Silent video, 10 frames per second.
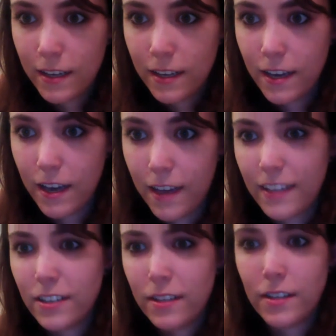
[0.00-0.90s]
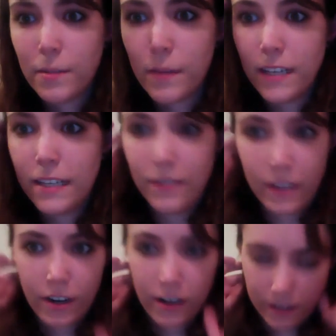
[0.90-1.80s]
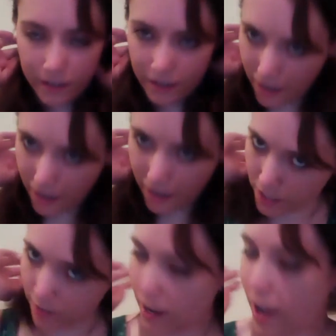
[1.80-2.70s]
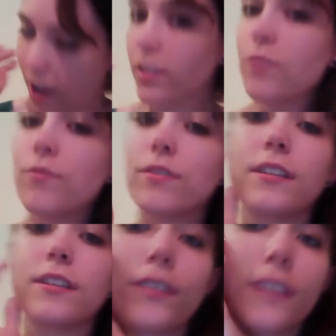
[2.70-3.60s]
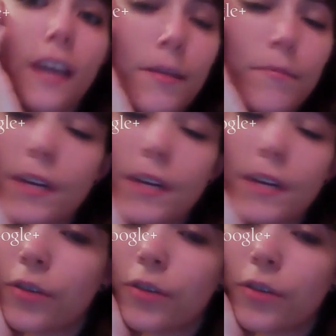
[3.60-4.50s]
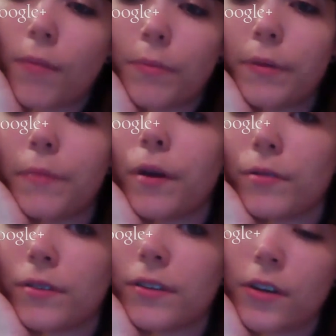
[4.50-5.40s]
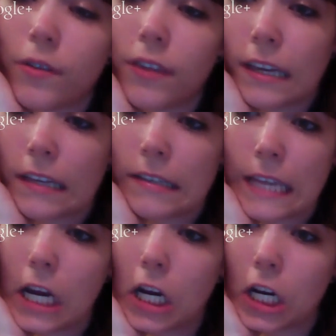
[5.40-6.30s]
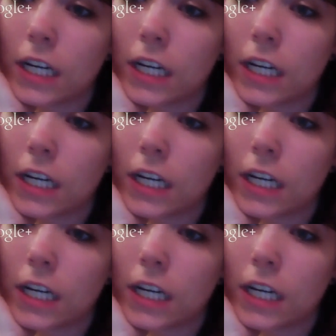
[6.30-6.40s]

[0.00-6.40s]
That's just to my DeviantArt account, which I haven't used in a long time, but I should probably post new things there.